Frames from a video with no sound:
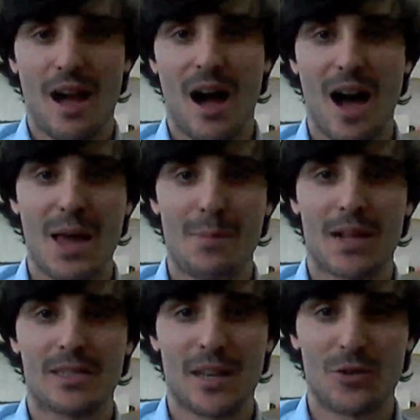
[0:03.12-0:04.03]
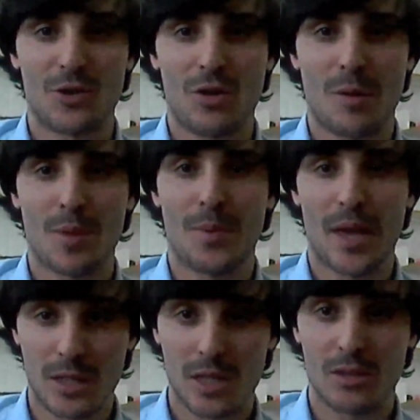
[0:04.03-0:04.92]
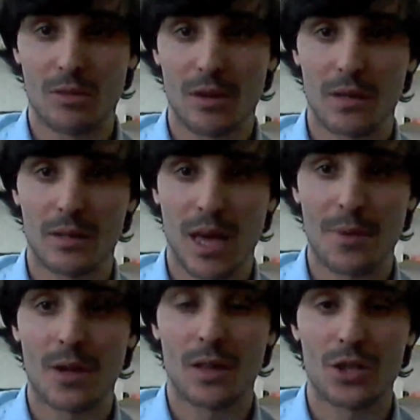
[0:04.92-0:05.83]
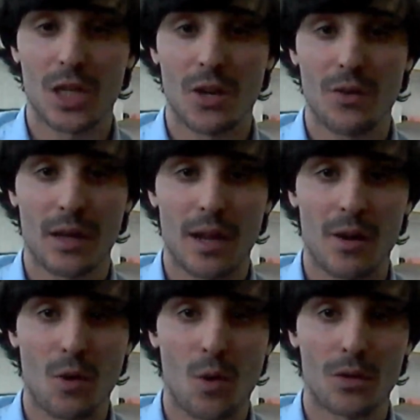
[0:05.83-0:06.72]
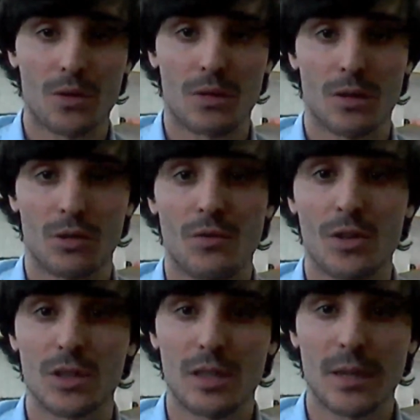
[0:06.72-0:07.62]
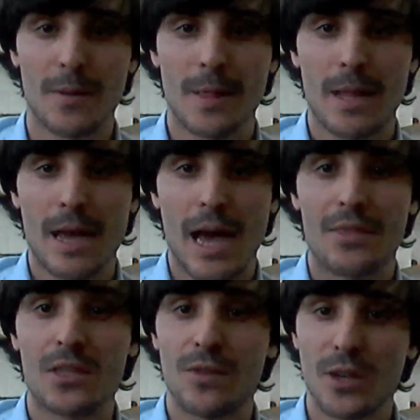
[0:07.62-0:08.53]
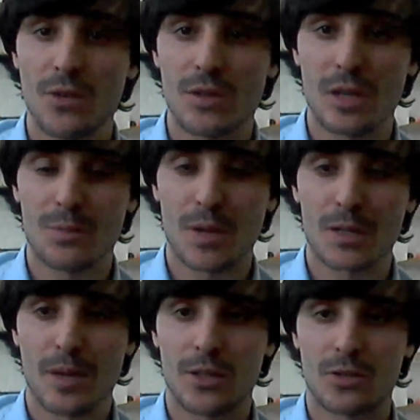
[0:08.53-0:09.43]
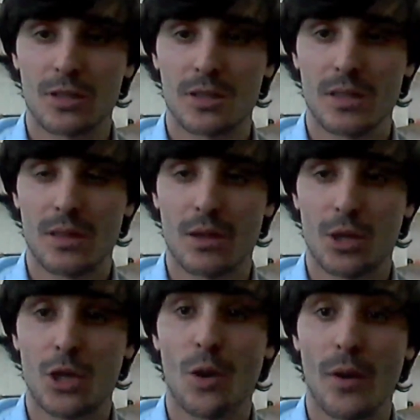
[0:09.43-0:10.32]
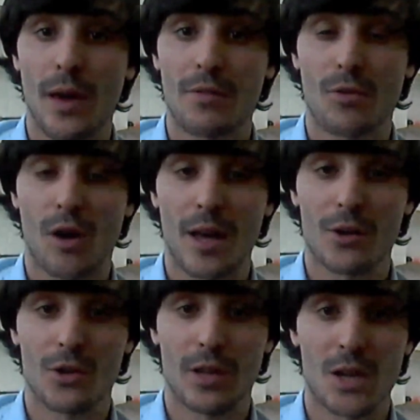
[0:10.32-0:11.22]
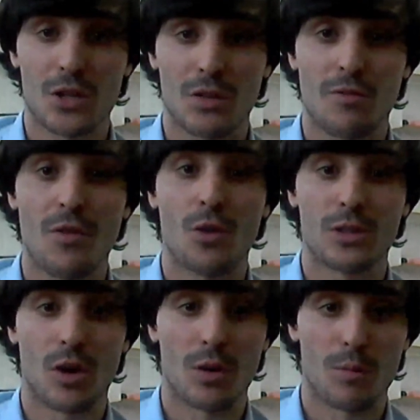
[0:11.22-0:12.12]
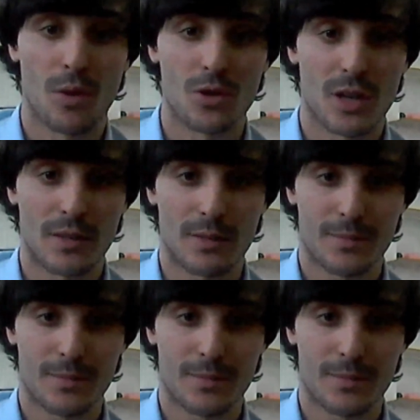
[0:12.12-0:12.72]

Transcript: Hi, I'm Alessandro. I'm a PhD student in chemical engineering at Heriot-Watt uh, University, and this video is to express my interest in the QAA for Higher Education Focus On project.